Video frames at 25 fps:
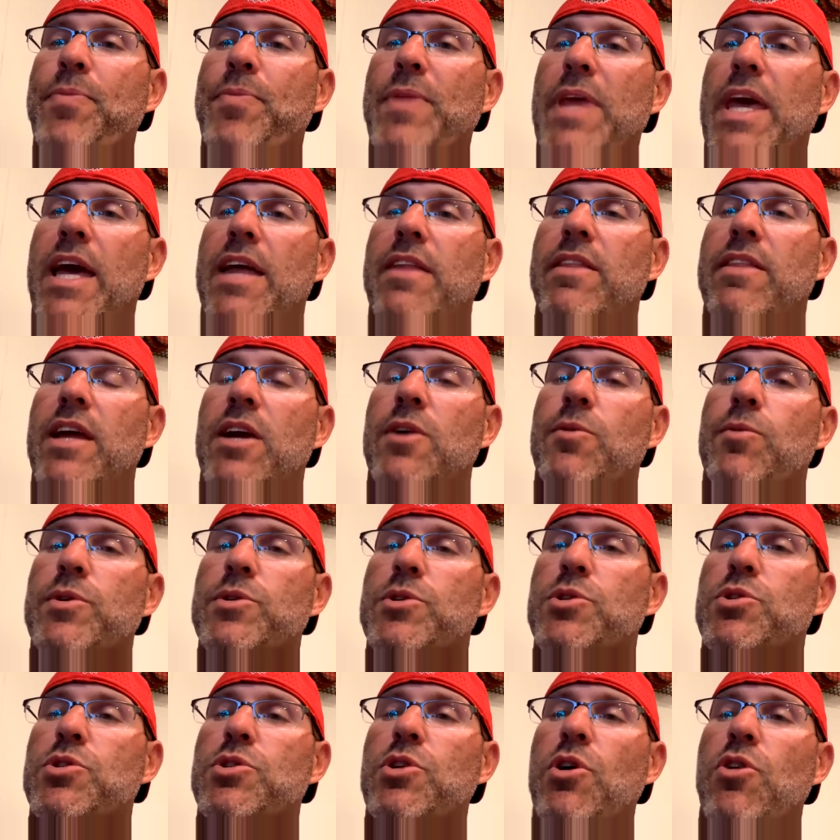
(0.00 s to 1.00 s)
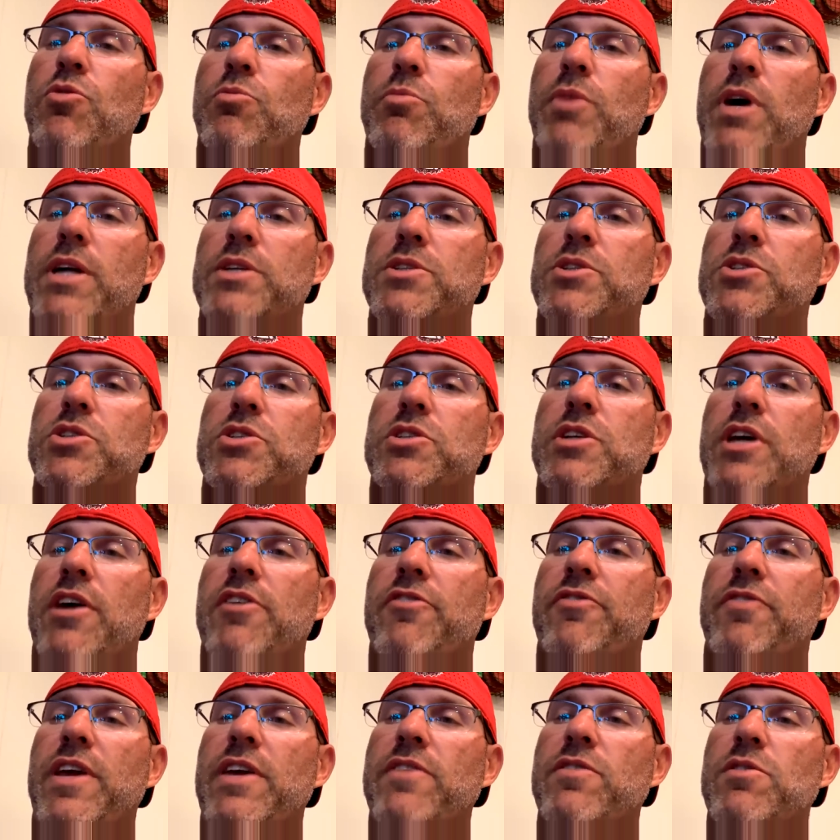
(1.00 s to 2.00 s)
and there was so much
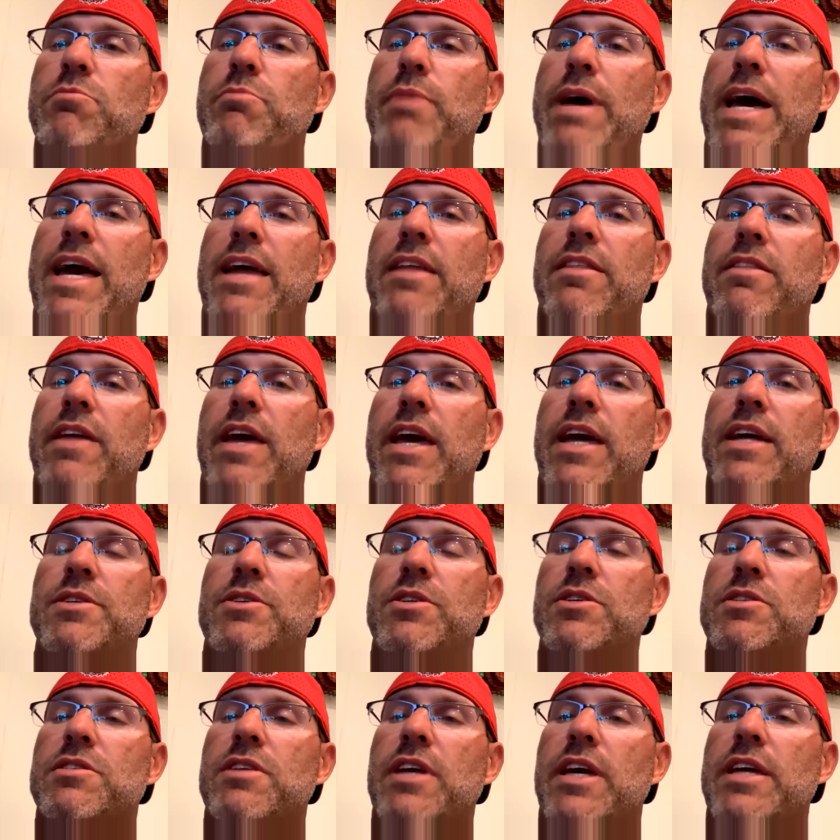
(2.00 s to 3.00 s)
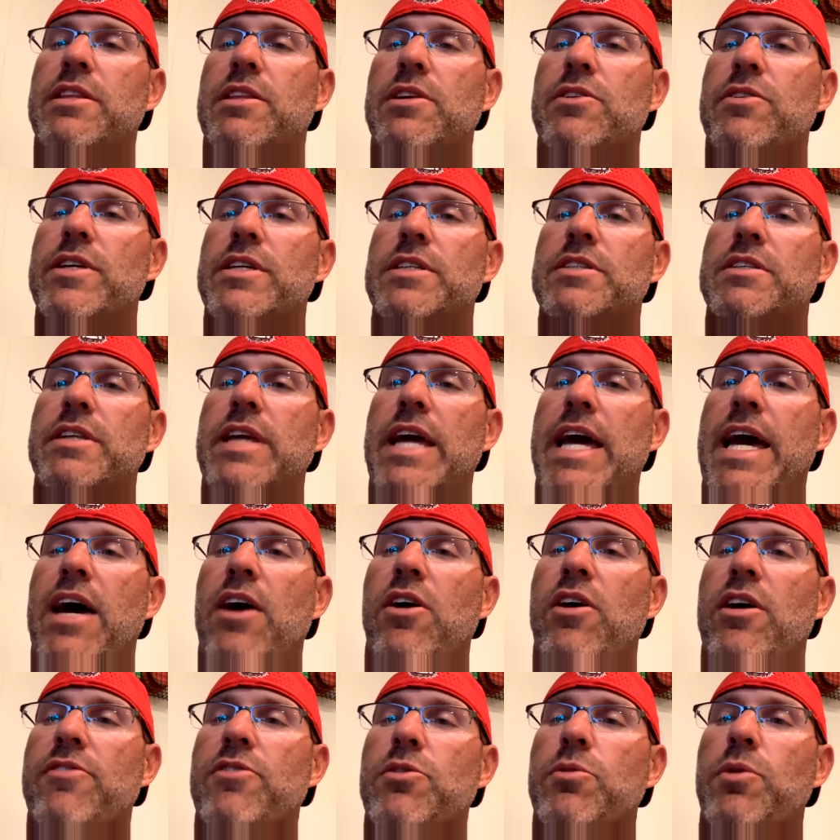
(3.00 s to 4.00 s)
stuff even back then, just like there is
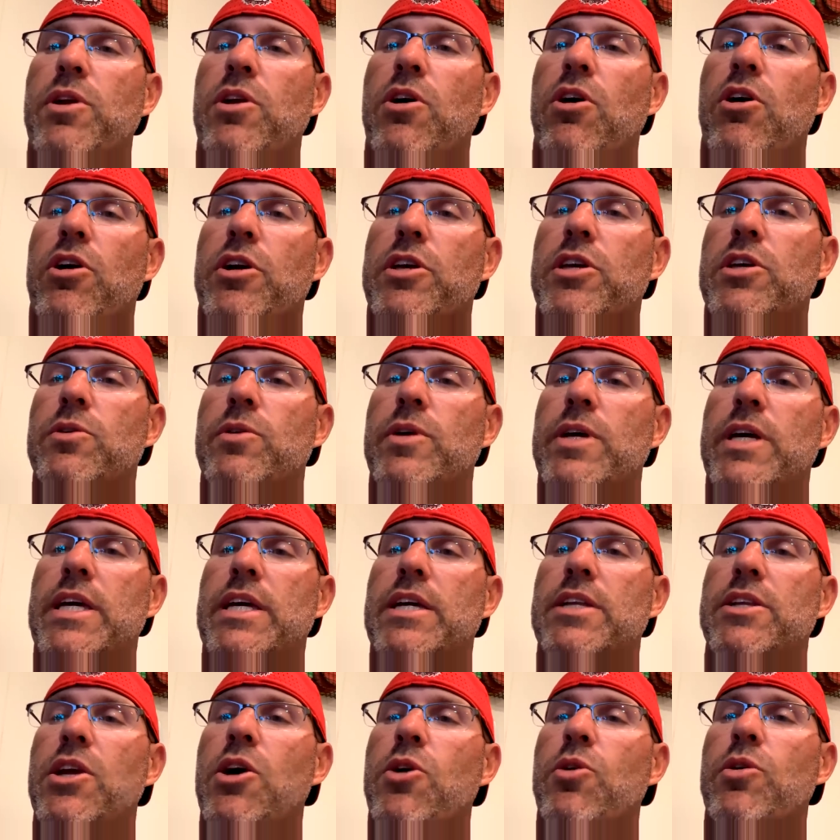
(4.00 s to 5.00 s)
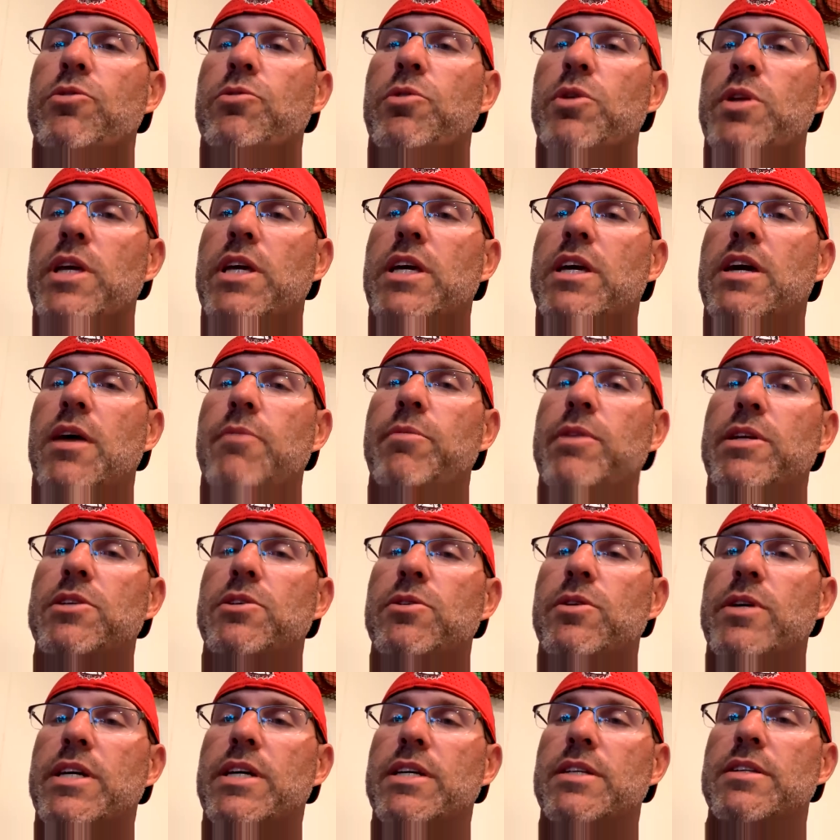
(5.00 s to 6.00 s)
now, everyone arguing and no one really coming
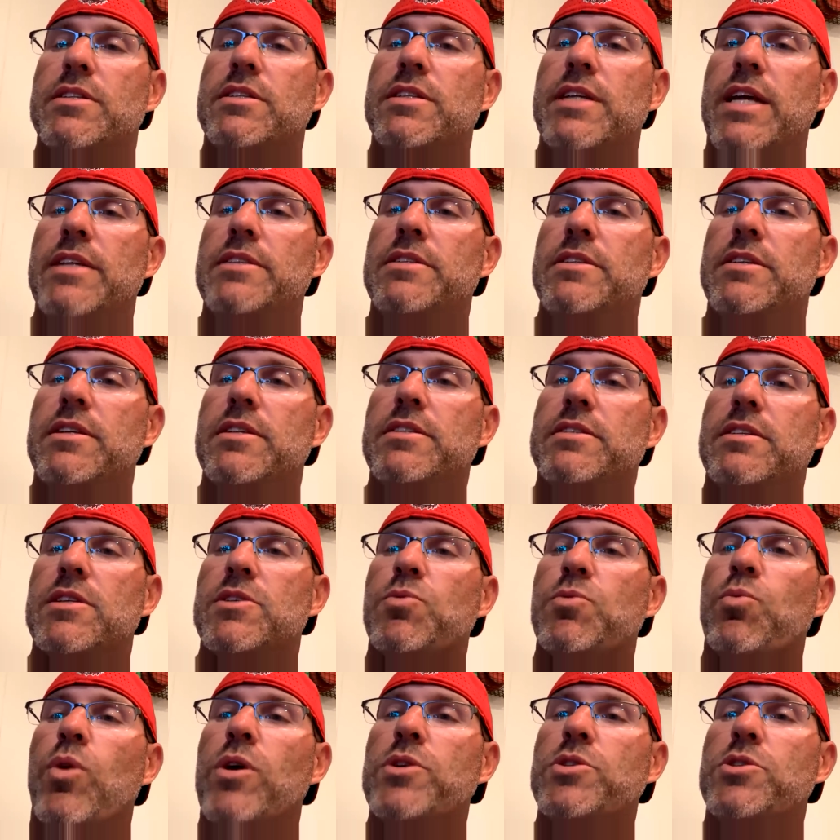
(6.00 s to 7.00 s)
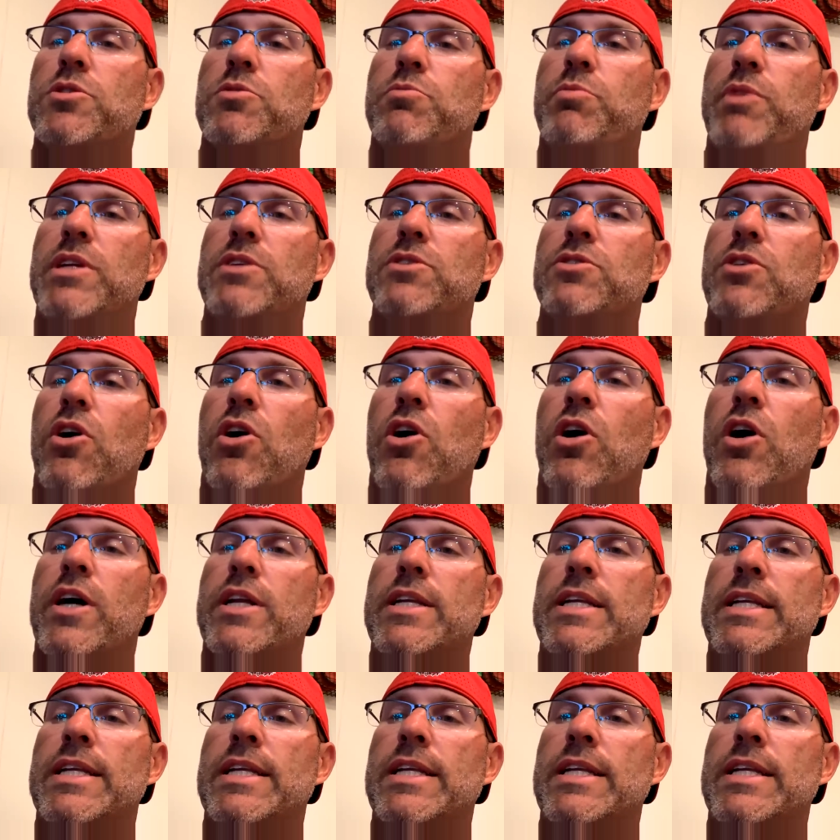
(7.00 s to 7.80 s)
to a consensus as what should be taught.